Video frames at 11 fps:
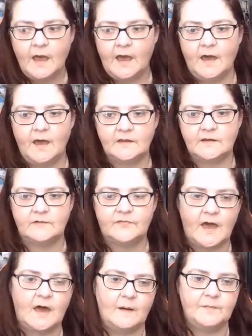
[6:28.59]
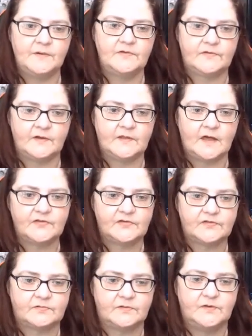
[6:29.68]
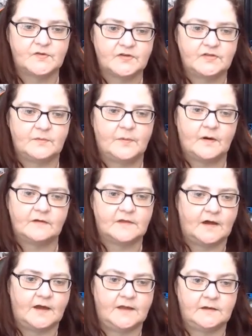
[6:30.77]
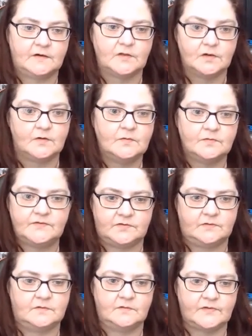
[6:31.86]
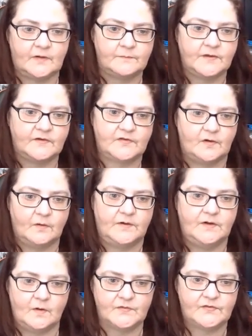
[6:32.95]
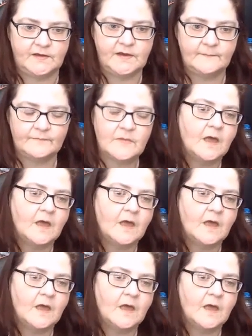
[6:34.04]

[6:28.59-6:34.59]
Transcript: And if that happens, then that's usually the part that I glue to something so you don't see it.